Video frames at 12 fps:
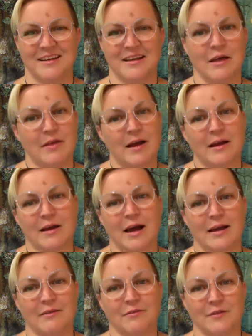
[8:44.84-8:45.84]
Now, that
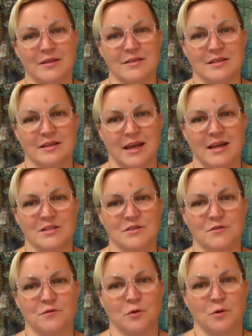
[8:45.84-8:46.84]
kind of is the
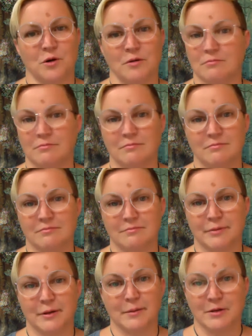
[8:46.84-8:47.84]
case for
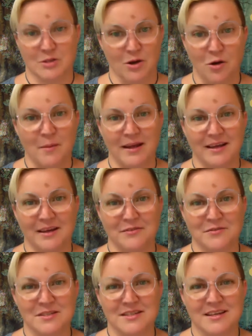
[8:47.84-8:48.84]
pretty much all my
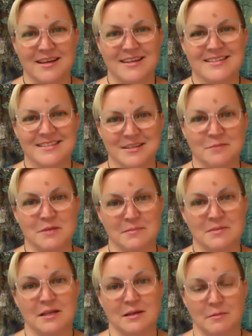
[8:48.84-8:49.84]
gifts.
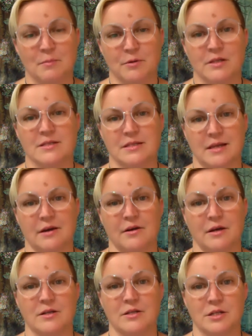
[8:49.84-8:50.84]
Sometimes it can be pretty
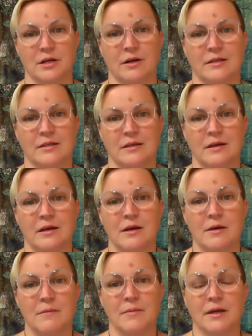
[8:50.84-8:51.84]
scary to share it
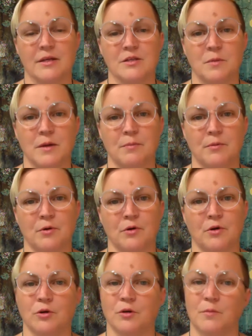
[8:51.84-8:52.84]
because people
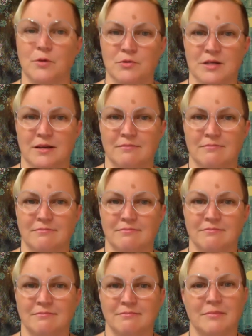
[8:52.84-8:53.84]
could abuse it,
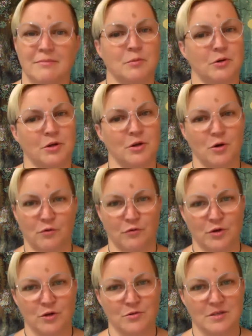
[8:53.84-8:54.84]
people could
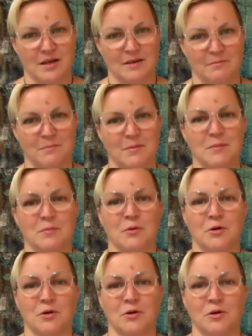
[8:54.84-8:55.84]
overuse it, people
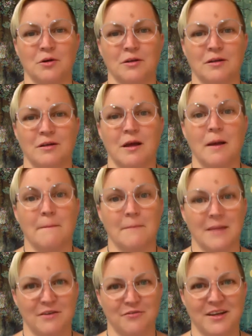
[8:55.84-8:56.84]
could
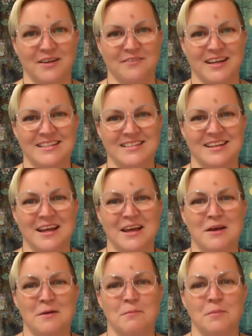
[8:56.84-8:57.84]
make fun of it,
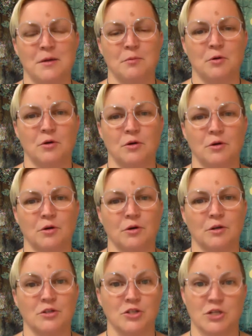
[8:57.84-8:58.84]
people
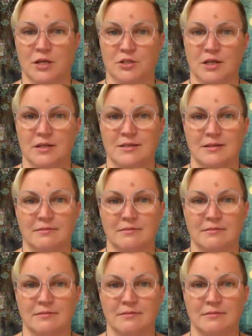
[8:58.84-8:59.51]
could judge it,